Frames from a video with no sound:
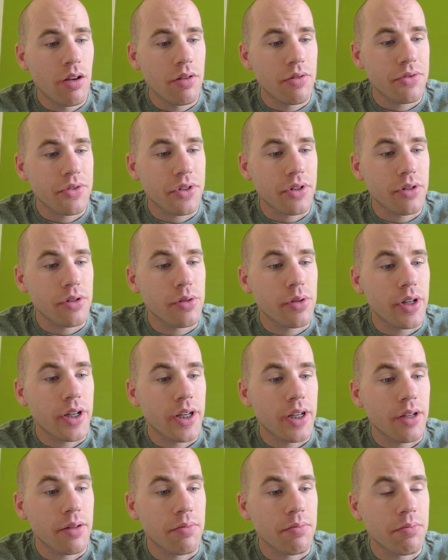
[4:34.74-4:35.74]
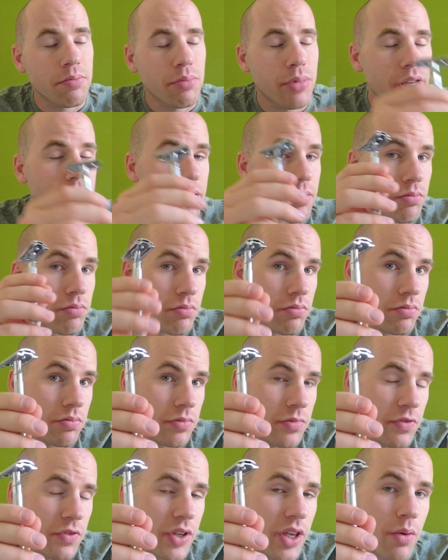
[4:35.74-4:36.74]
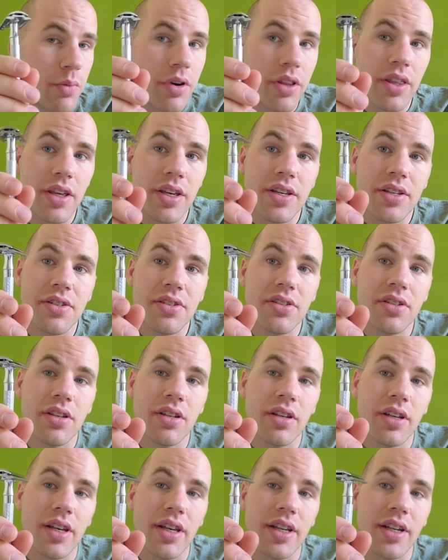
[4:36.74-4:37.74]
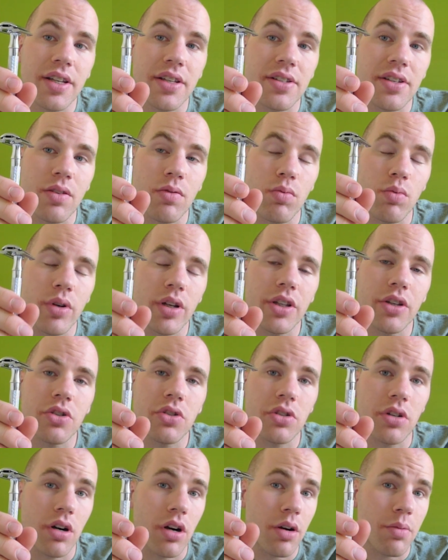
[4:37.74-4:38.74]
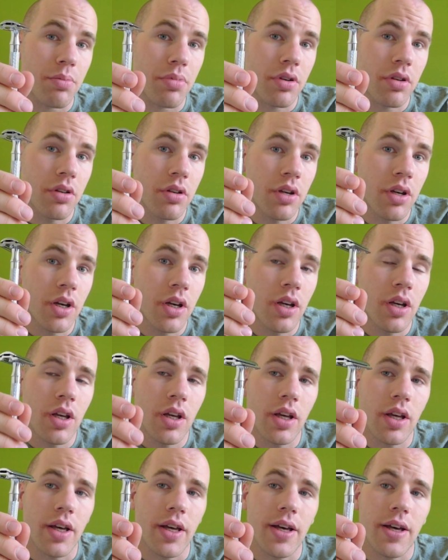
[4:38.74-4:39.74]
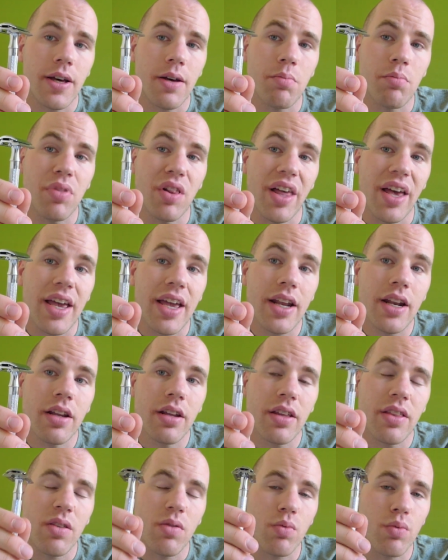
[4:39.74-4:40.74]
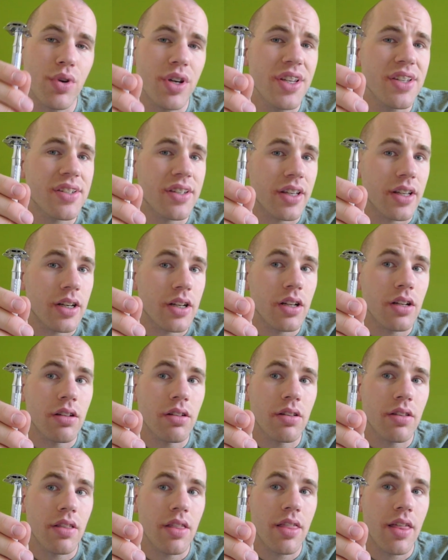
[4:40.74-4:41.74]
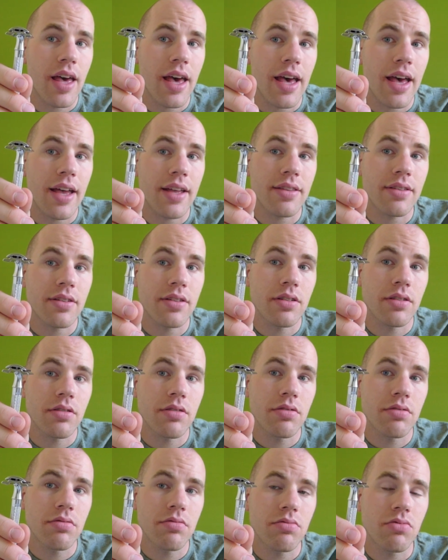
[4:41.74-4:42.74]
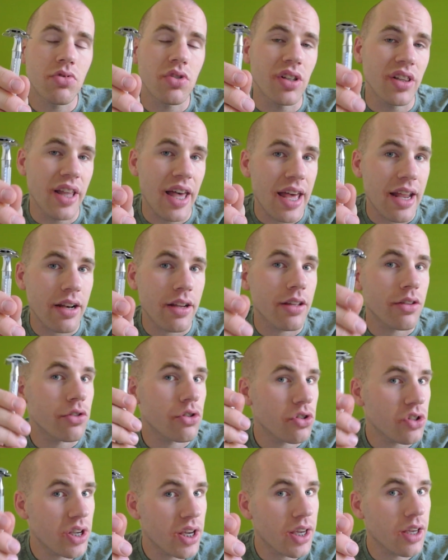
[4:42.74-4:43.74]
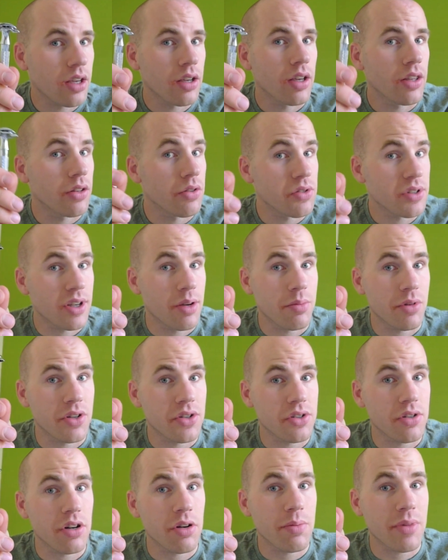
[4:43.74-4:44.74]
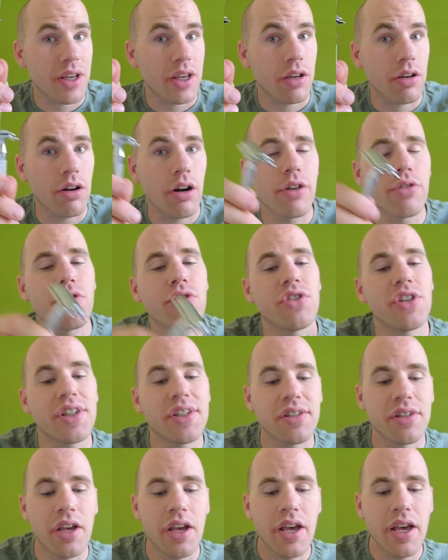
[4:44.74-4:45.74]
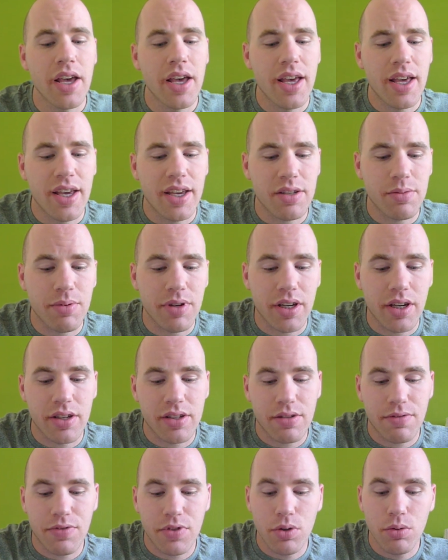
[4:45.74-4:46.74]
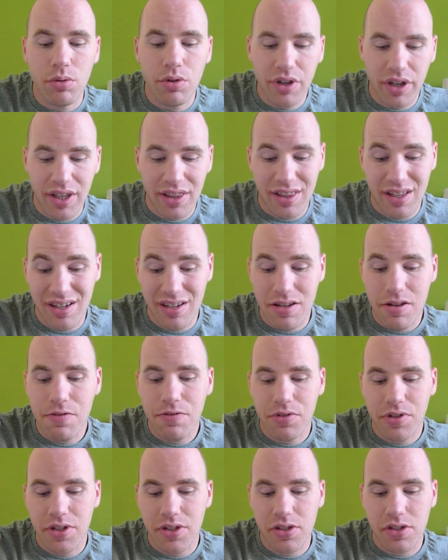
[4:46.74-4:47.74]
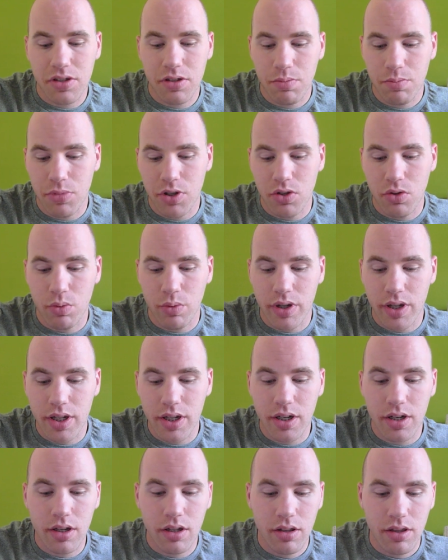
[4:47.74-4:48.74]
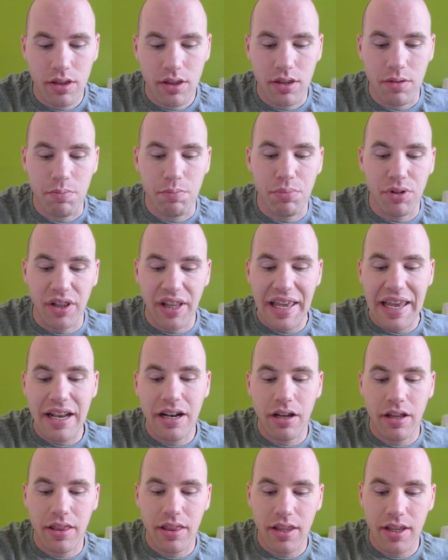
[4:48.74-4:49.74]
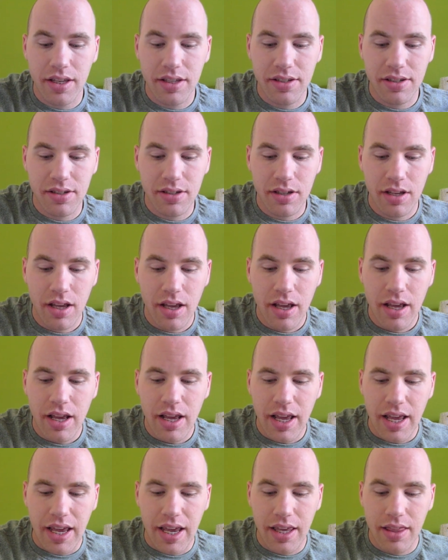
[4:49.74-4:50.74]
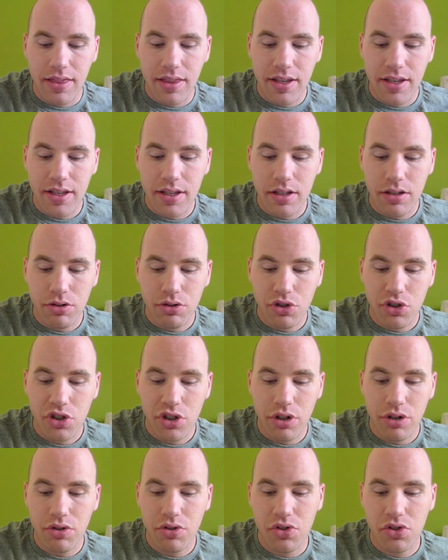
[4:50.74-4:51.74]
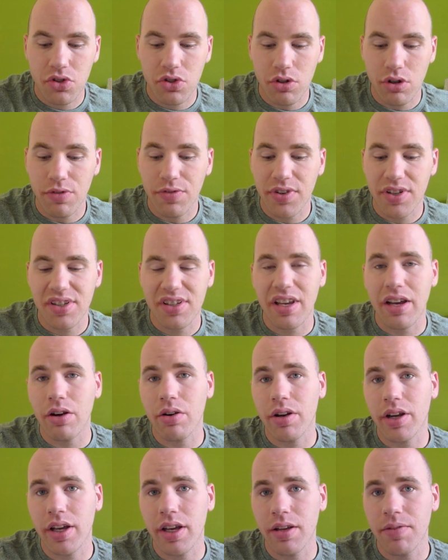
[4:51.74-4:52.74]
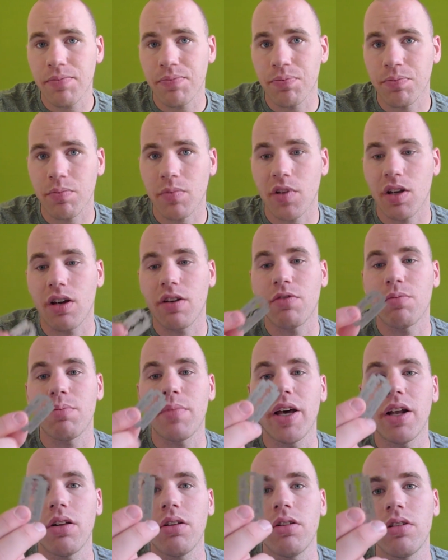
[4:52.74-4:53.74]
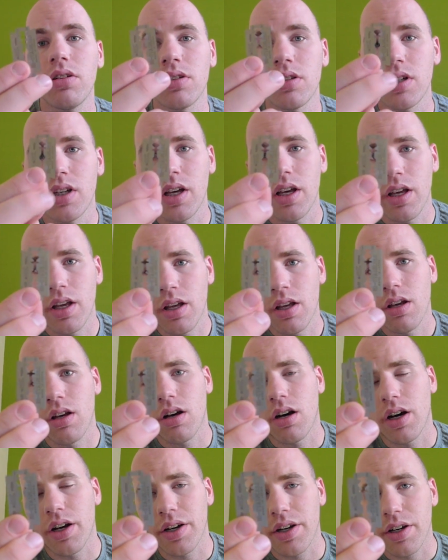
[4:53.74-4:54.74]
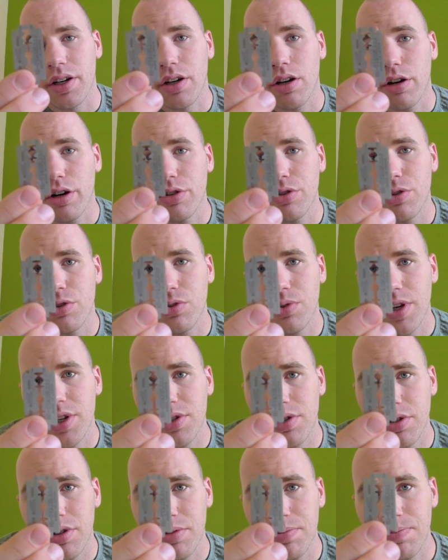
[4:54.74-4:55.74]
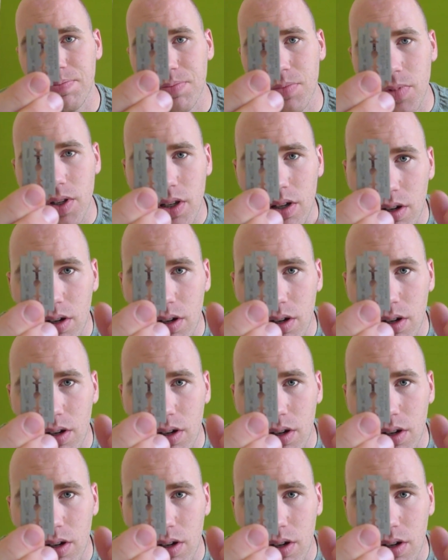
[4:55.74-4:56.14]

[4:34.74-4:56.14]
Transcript: So, but if you get one of these, it is a really sharp blade, and the reason that Gillette and Schick and those companies started making cartridges is because if you look at the difference between the blade on this and the sheer surface area of metal on a cartridge razor, you